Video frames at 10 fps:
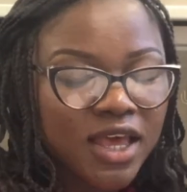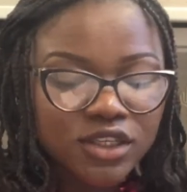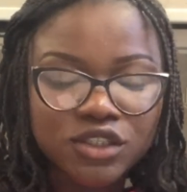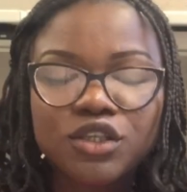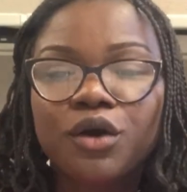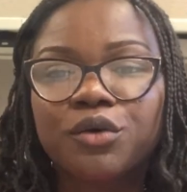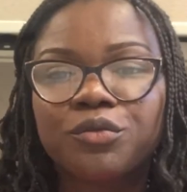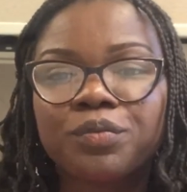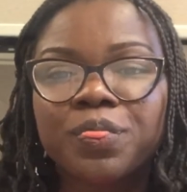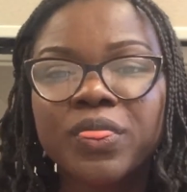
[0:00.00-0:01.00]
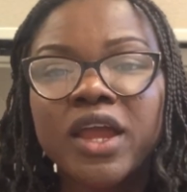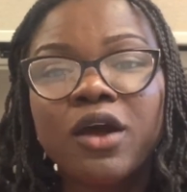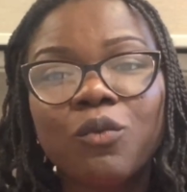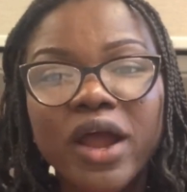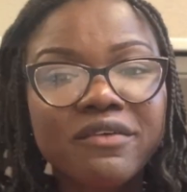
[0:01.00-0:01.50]
So
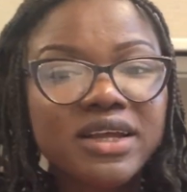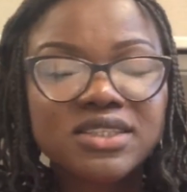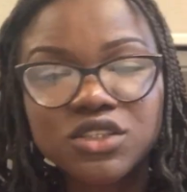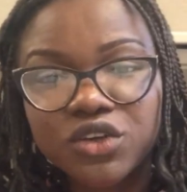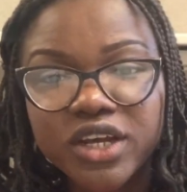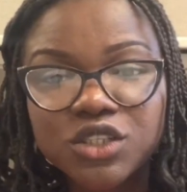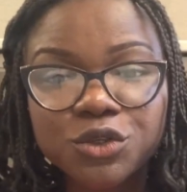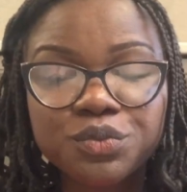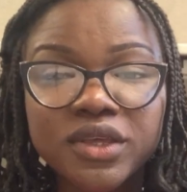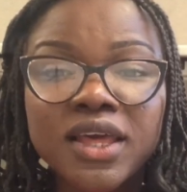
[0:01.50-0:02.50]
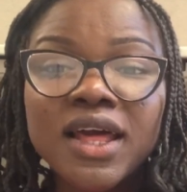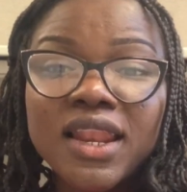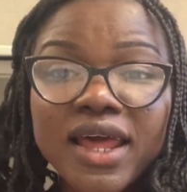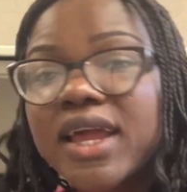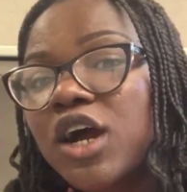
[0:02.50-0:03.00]
while writing your SOP,
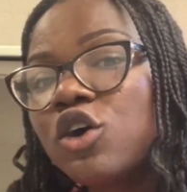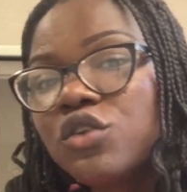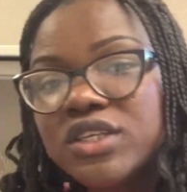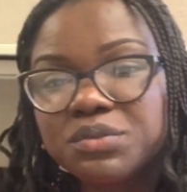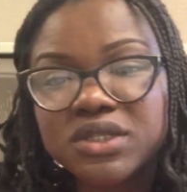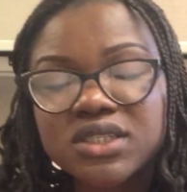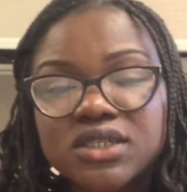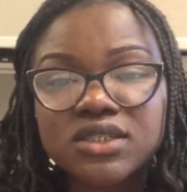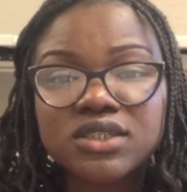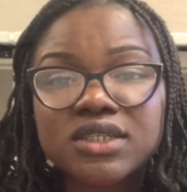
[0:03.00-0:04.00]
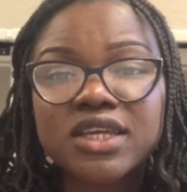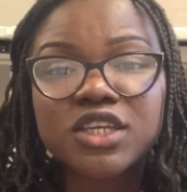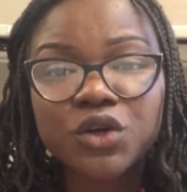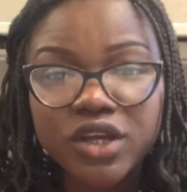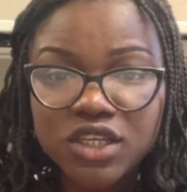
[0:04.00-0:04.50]
like I always maintained,
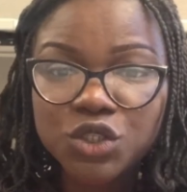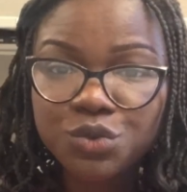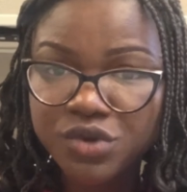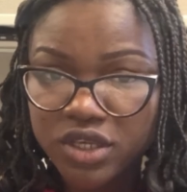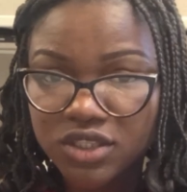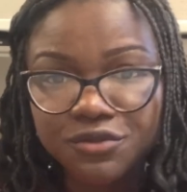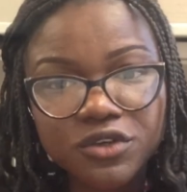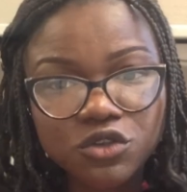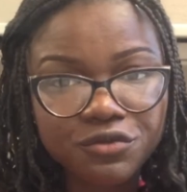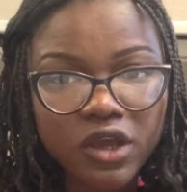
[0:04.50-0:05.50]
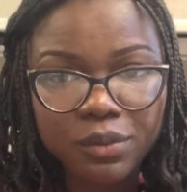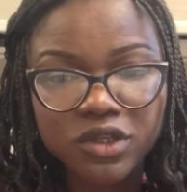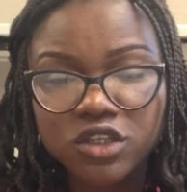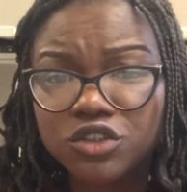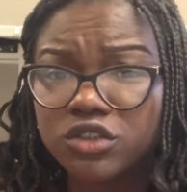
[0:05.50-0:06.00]
your SOP is the face of your
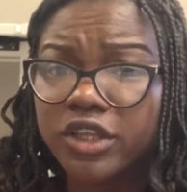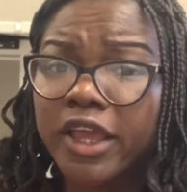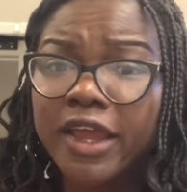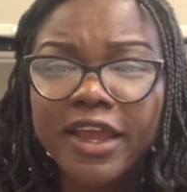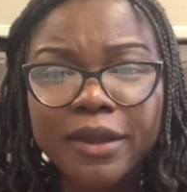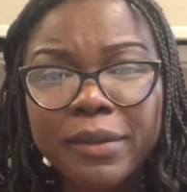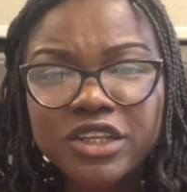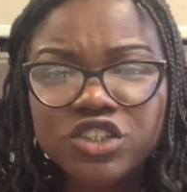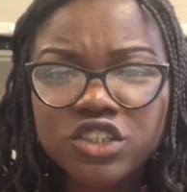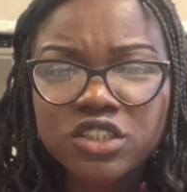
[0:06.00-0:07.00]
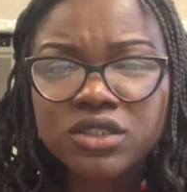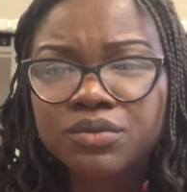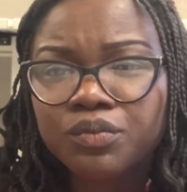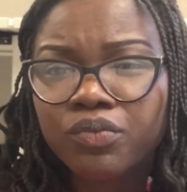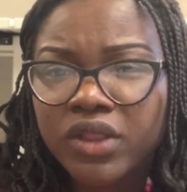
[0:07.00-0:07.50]
application. Imagine
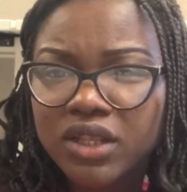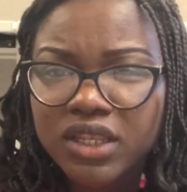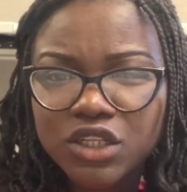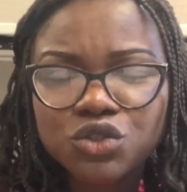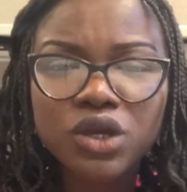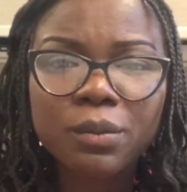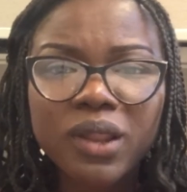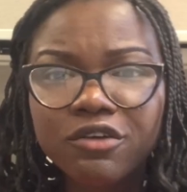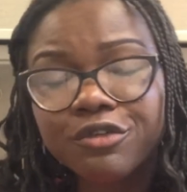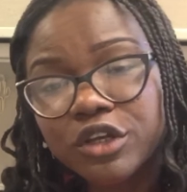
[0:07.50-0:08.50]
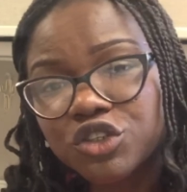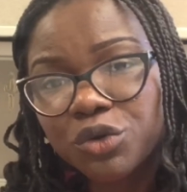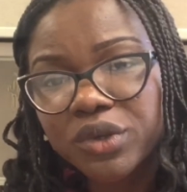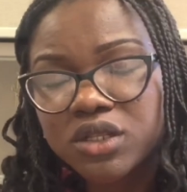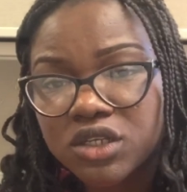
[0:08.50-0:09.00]
that you apply for a
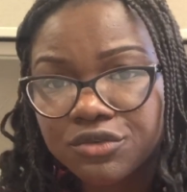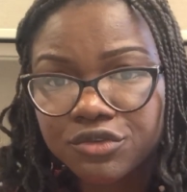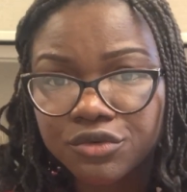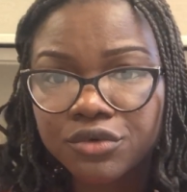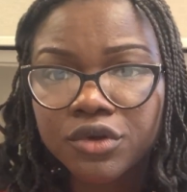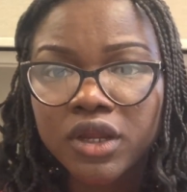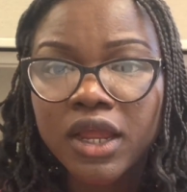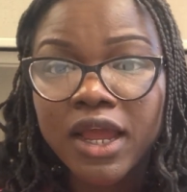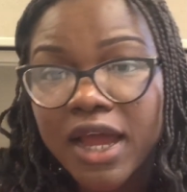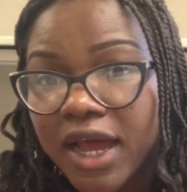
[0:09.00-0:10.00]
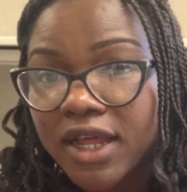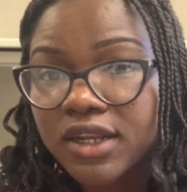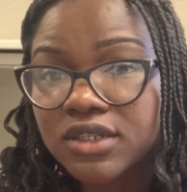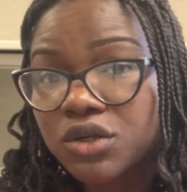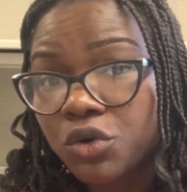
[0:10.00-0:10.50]
job interview and
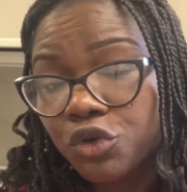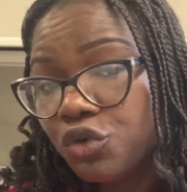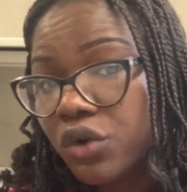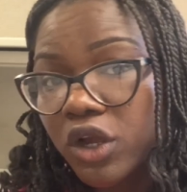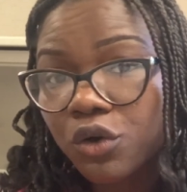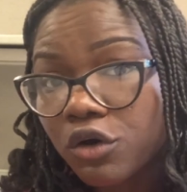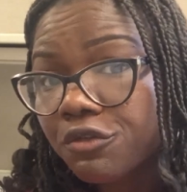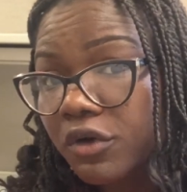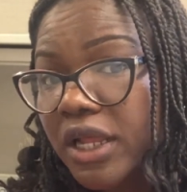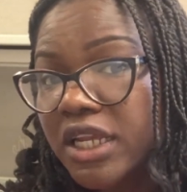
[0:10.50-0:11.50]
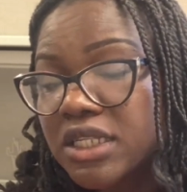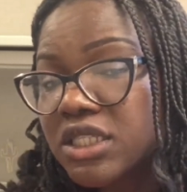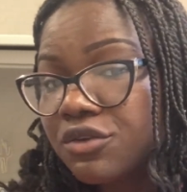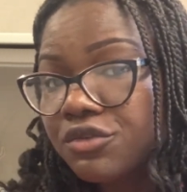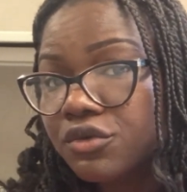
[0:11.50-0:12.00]
you were called for an
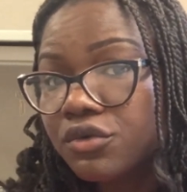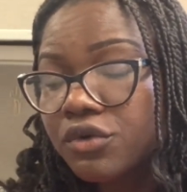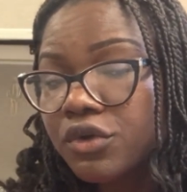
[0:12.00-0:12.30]
interview.